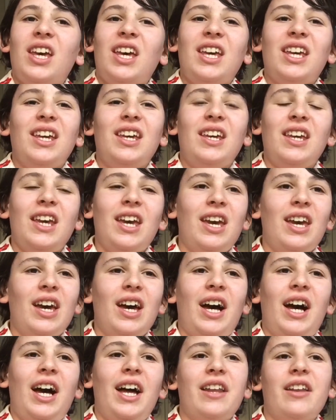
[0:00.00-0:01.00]
Yeah,
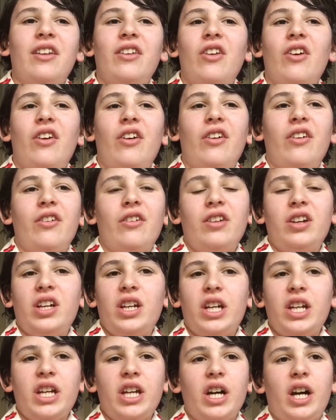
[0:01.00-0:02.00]
I don't know.
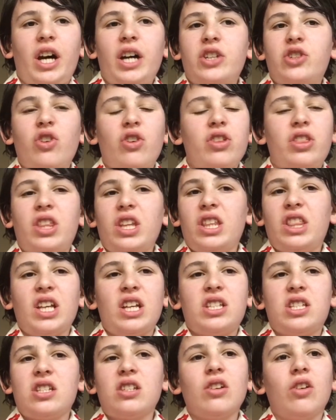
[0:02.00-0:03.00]
I don't think
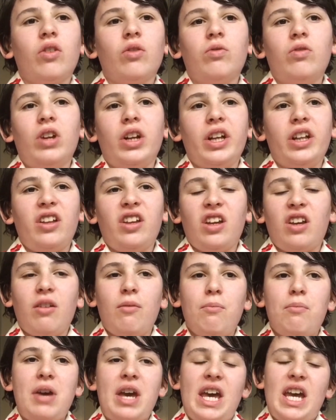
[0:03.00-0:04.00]
that song really
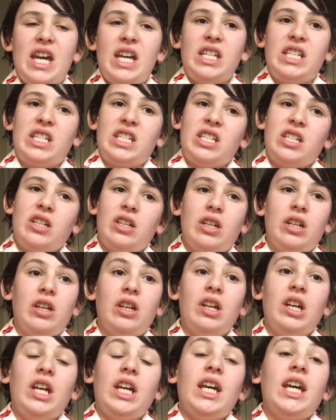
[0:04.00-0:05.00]
compares to
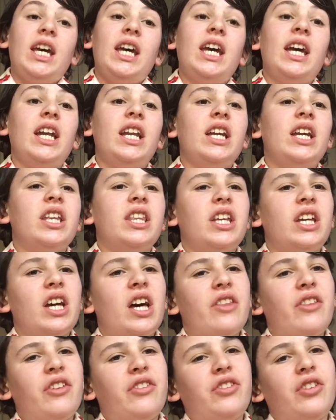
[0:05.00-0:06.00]
any of the
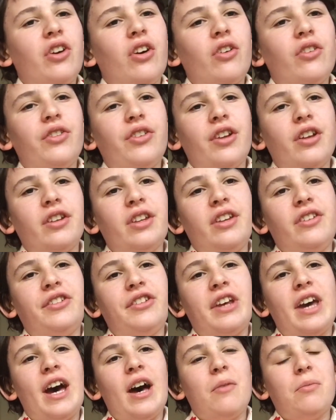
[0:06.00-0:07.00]
other songs on this
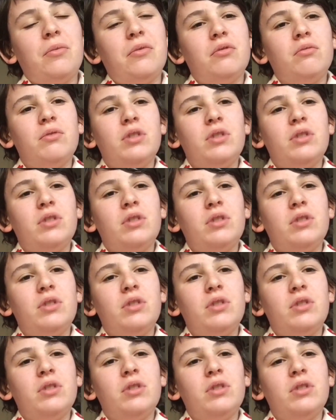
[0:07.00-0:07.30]
album.